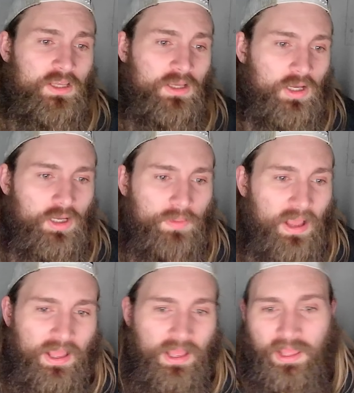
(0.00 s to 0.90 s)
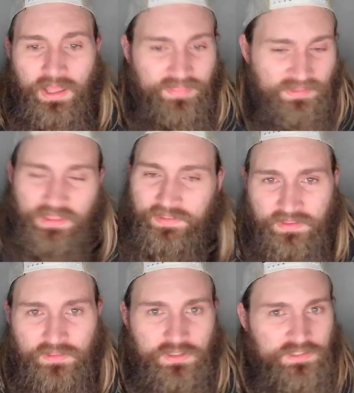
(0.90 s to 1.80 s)
I think
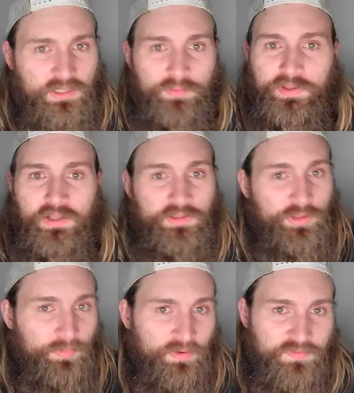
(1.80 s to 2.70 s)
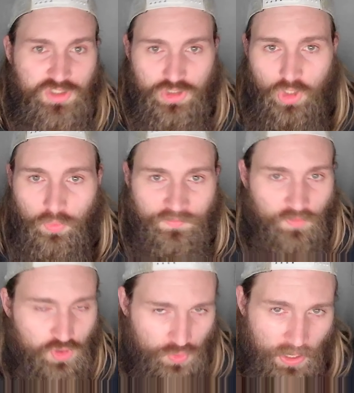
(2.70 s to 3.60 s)
it's going to be a little bit of a slower
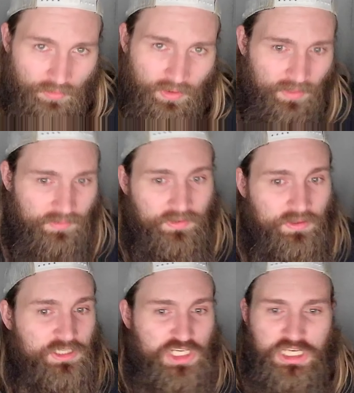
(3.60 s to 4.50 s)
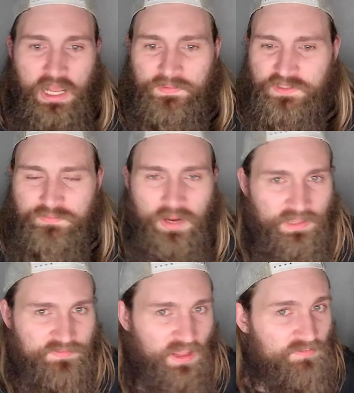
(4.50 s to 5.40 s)
first round. AJ Dobson might
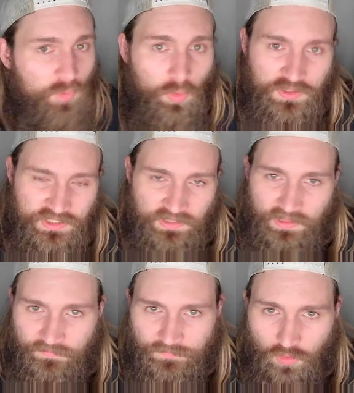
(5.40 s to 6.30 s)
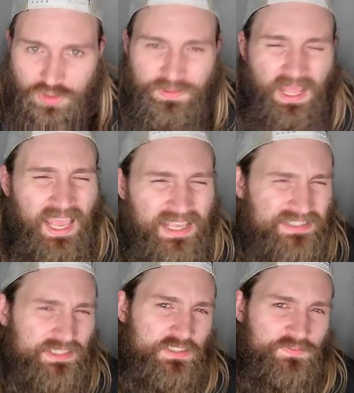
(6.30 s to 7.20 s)
even have moments in that first, but
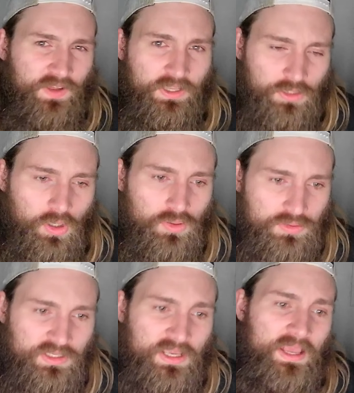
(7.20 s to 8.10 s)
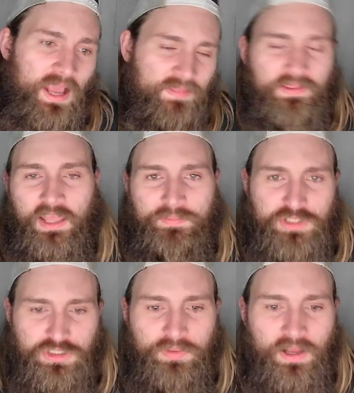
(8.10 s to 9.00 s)
as this fight goes, I think Edmen
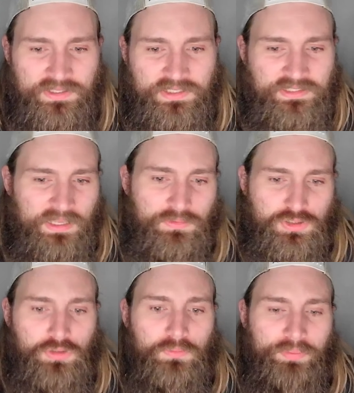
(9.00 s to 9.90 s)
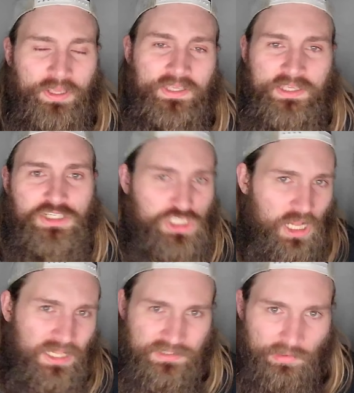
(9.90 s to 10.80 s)
Shahbazyan is able to pick his
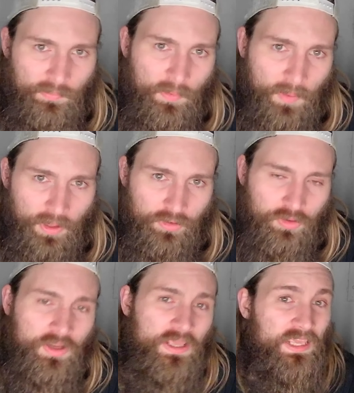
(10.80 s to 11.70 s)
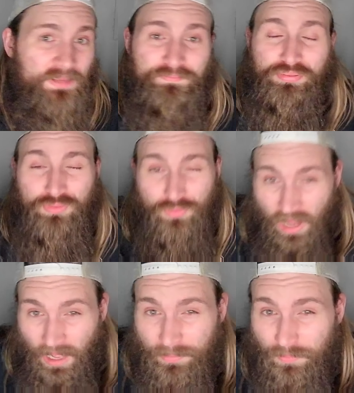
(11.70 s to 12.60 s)
shots a little bit better,
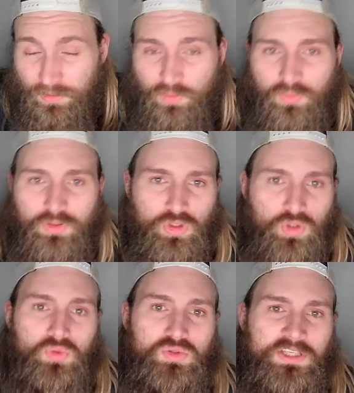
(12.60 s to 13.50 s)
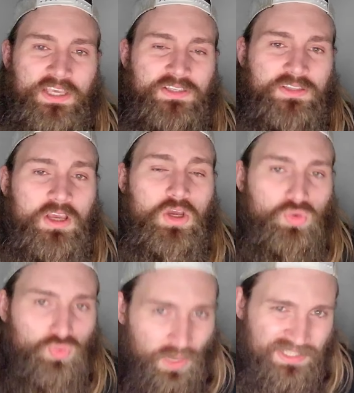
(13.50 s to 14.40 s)
probably use his
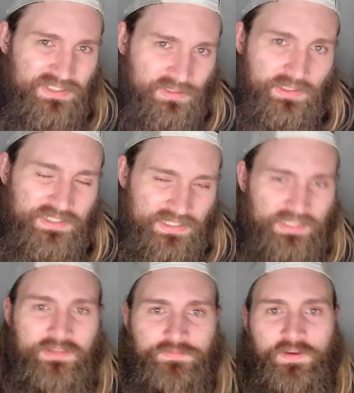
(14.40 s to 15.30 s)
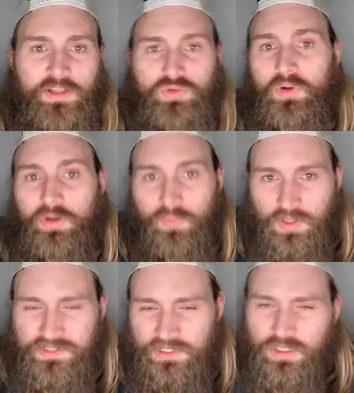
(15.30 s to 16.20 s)
wrestling to get the fight to where he
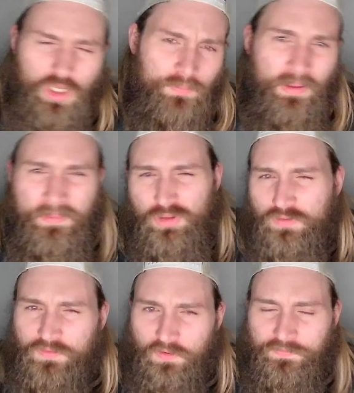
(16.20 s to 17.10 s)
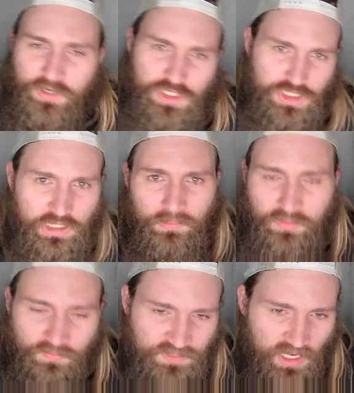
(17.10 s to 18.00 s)
wants it, maybe look for a finish a
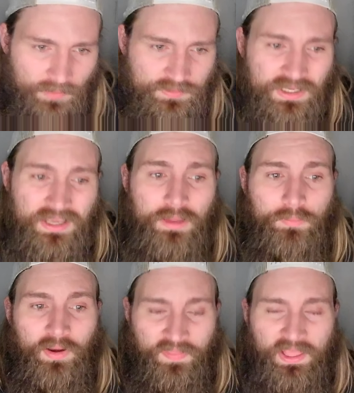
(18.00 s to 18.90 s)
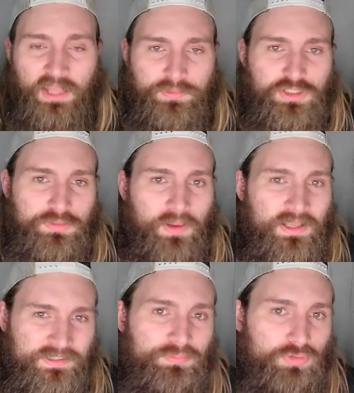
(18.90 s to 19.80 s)
couple of times, but I think Edmen
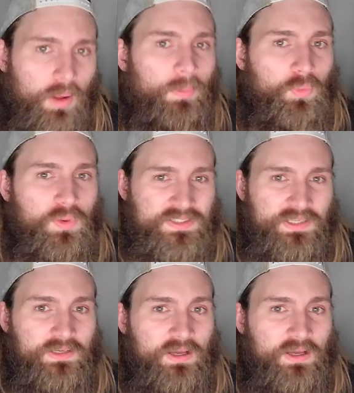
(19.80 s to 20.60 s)
Shahbazyan probably wins it.